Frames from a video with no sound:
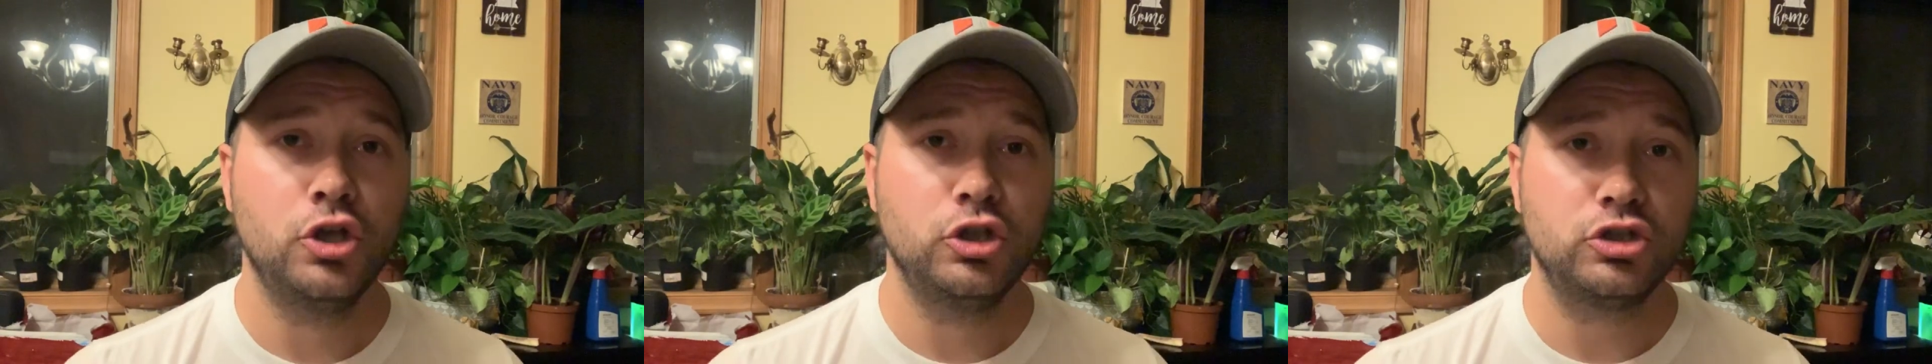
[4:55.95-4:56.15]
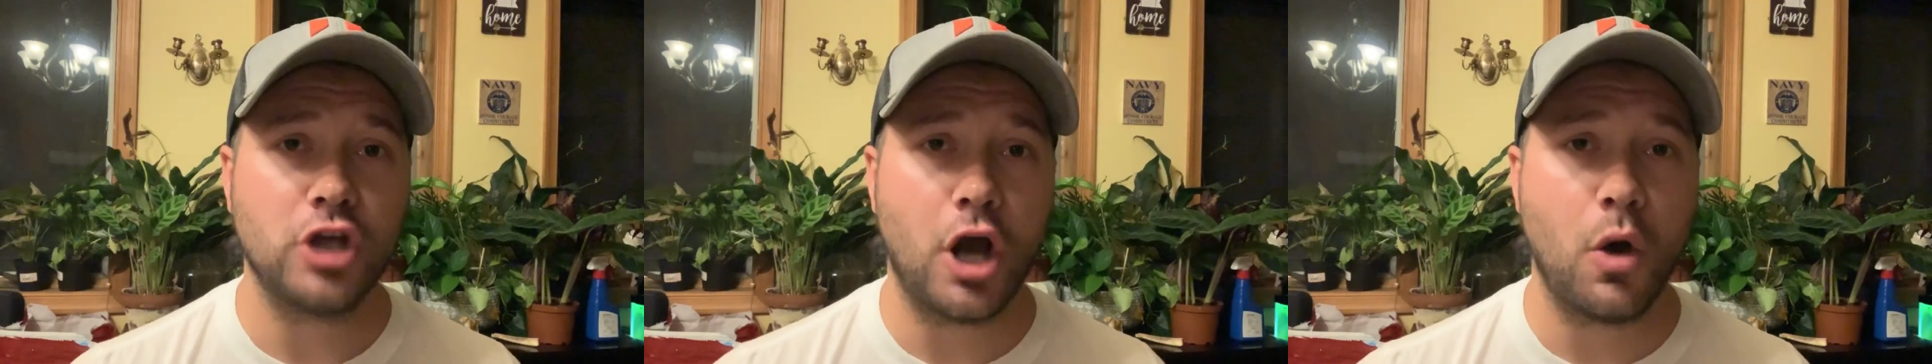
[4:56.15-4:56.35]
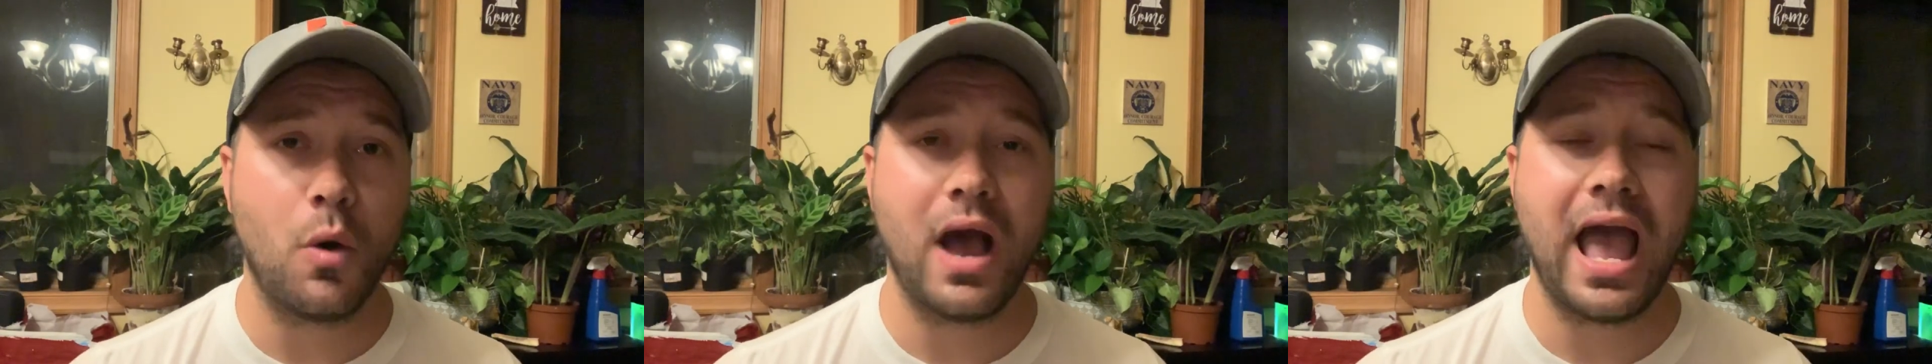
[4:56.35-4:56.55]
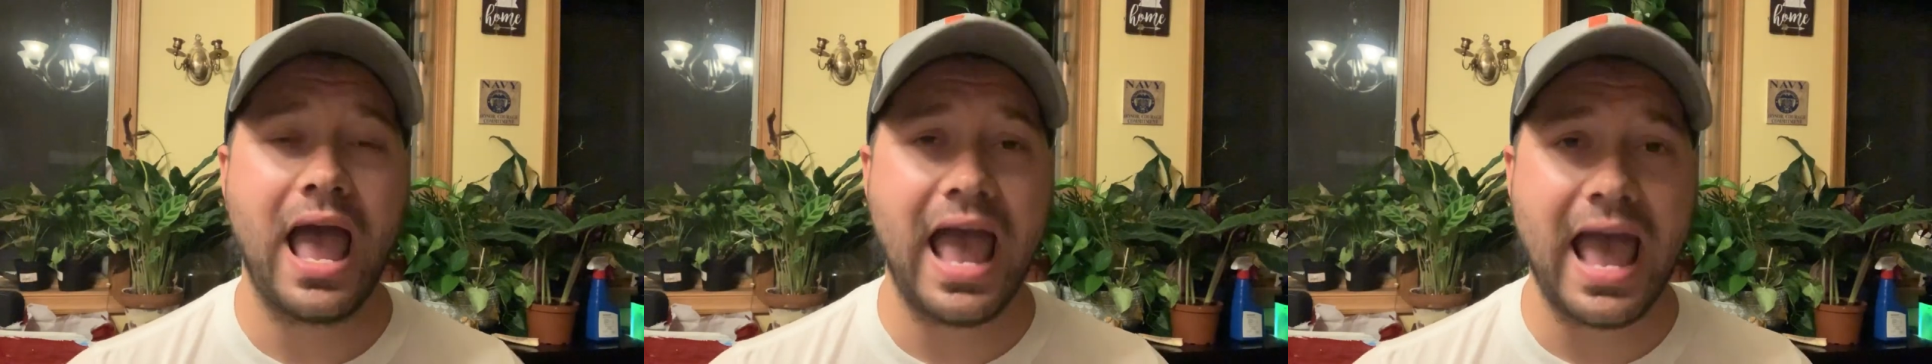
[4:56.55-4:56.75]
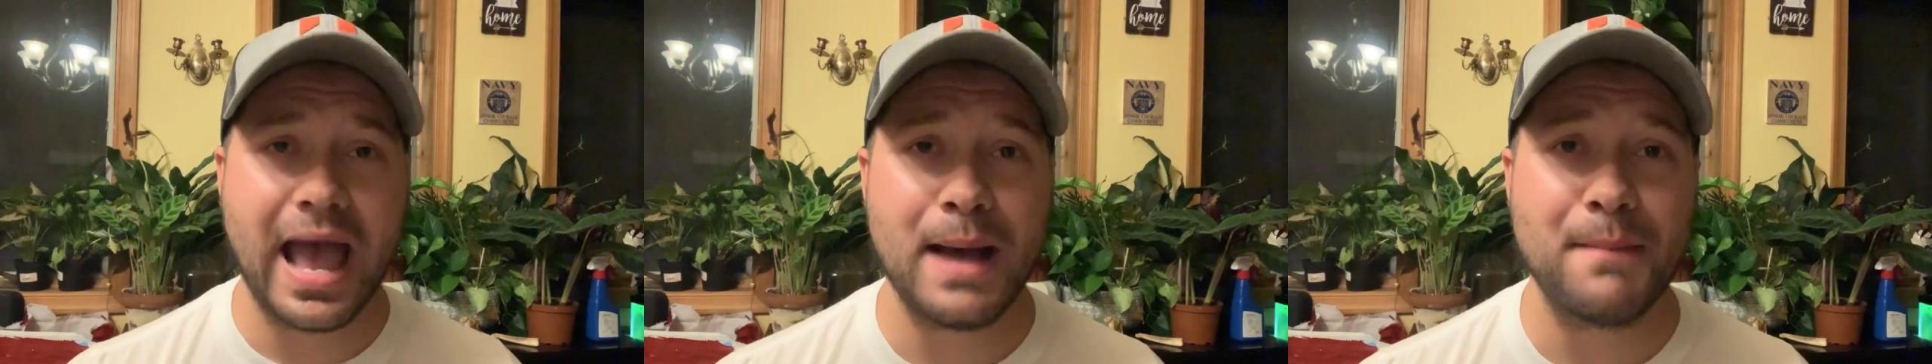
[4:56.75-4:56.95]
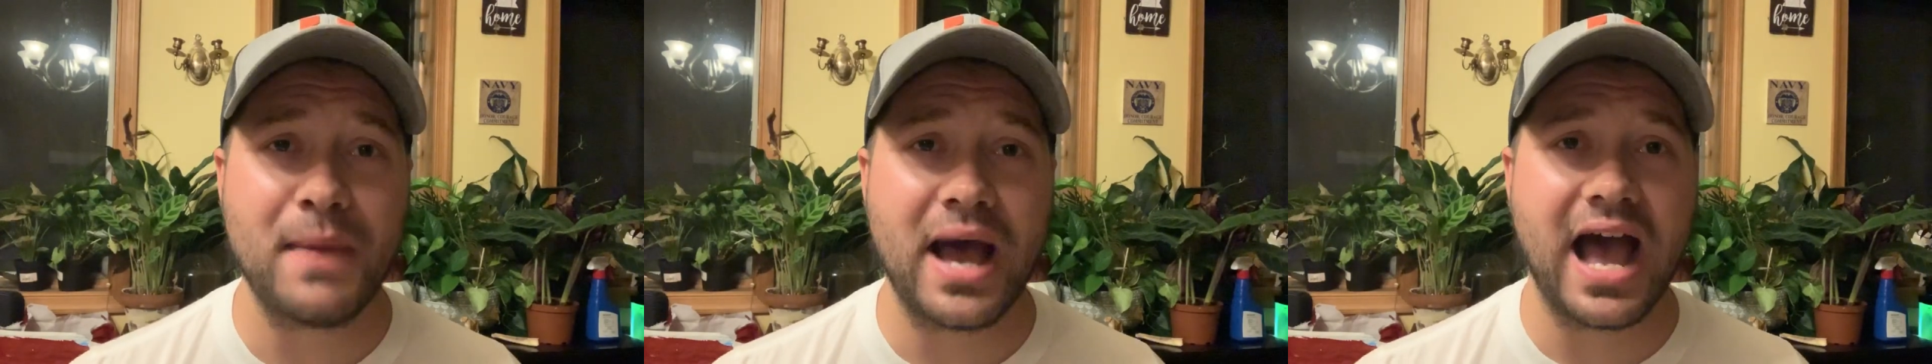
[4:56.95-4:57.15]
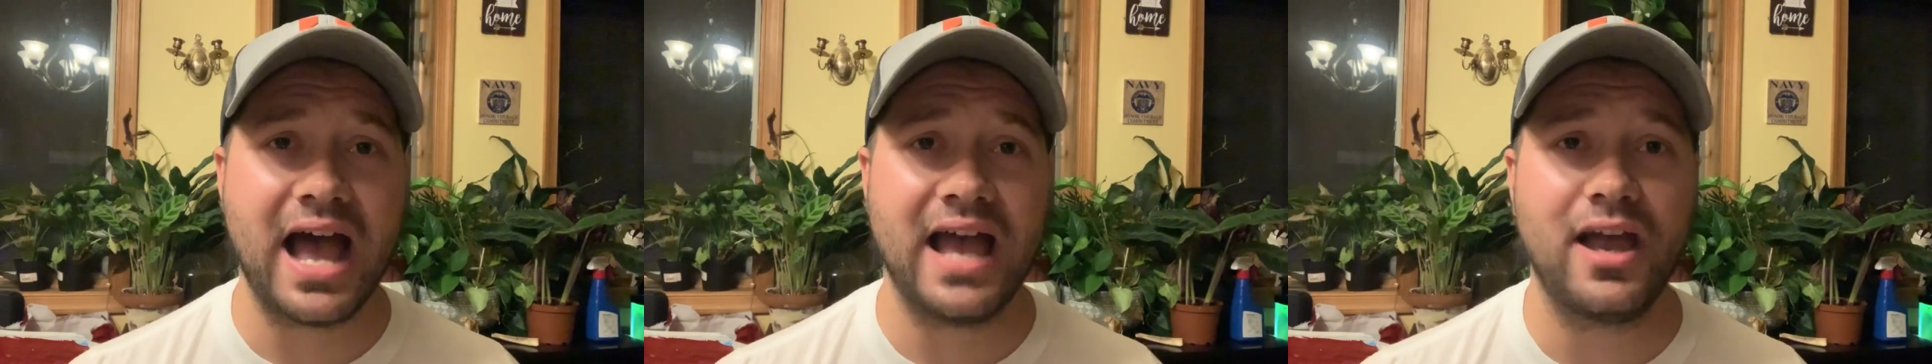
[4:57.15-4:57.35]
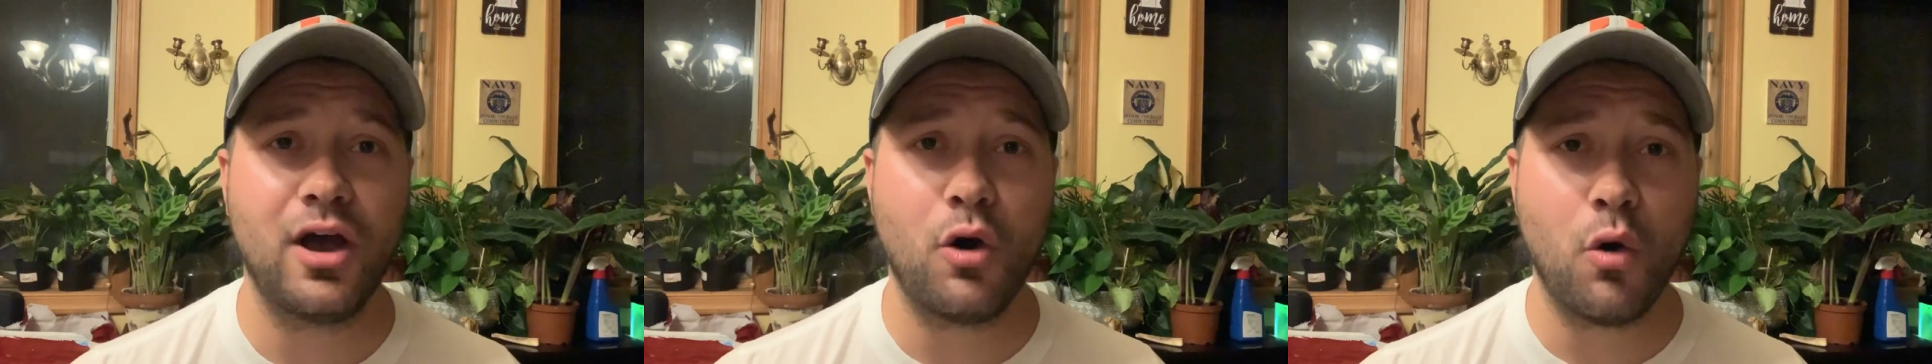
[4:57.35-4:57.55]
So am
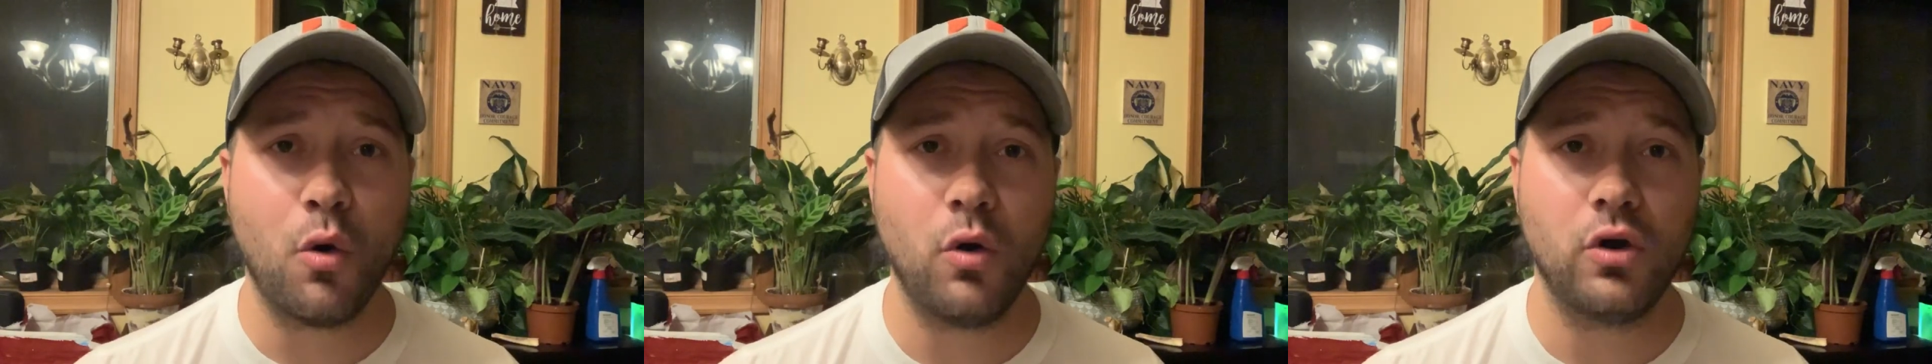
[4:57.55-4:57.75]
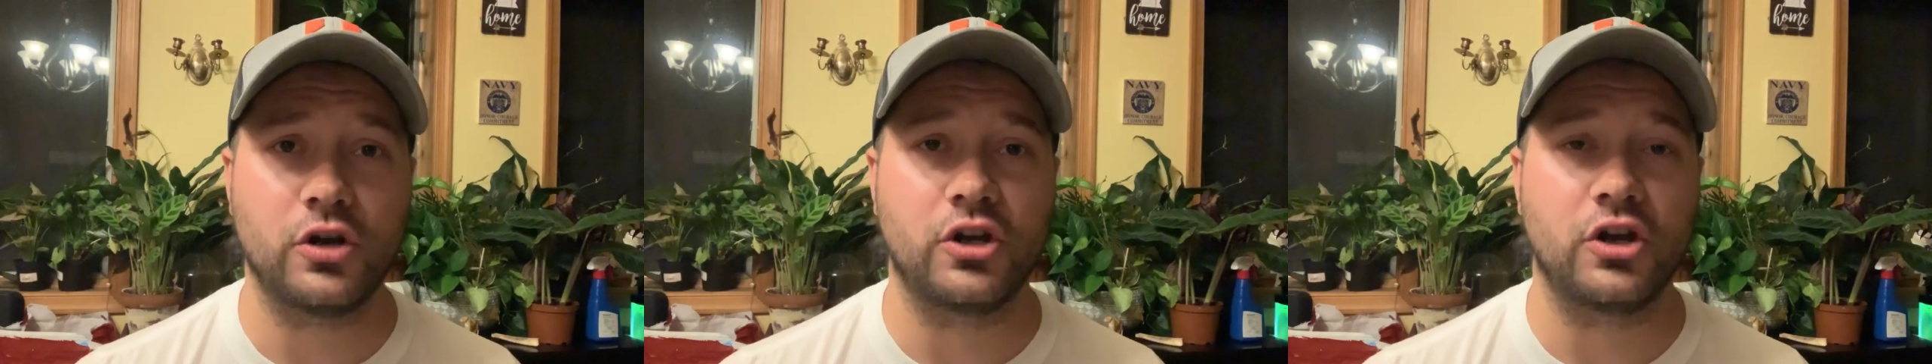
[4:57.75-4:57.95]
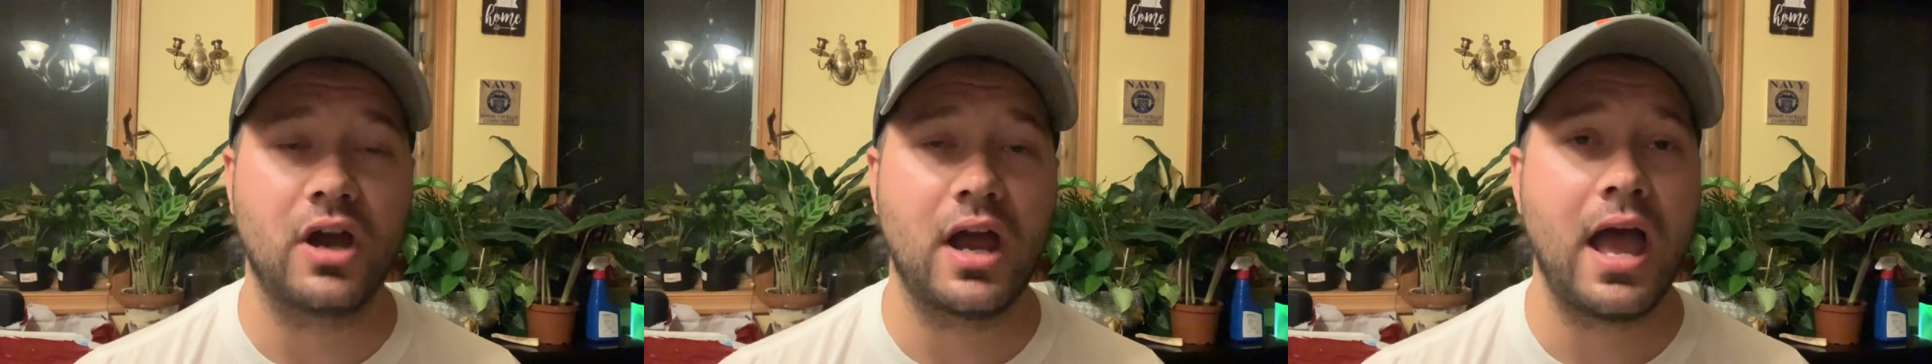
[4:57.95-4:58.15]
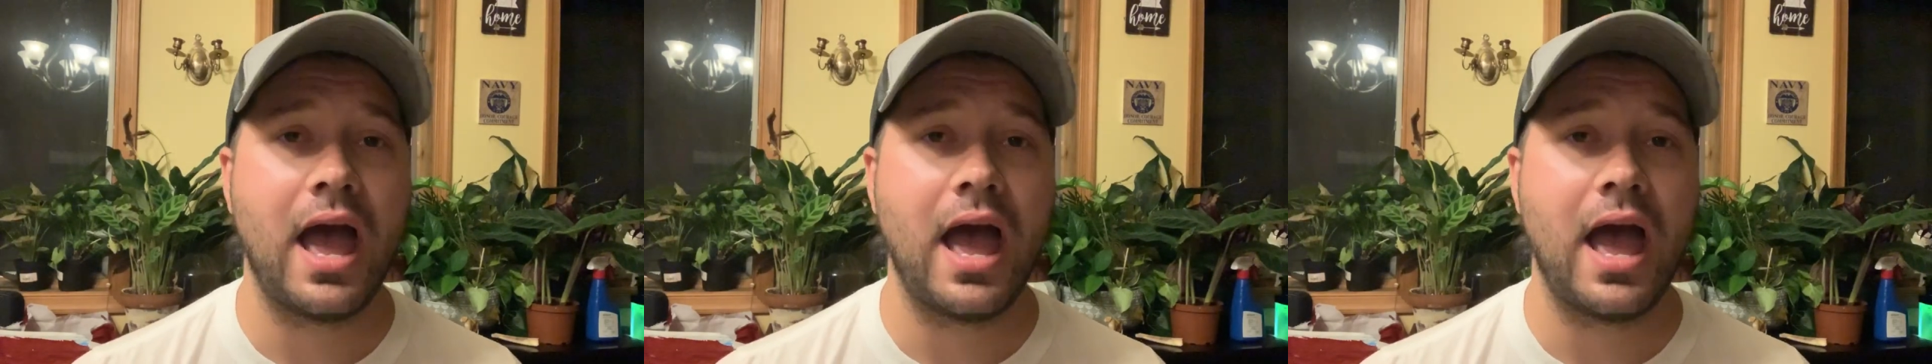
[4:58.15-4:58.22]
I a hoarder?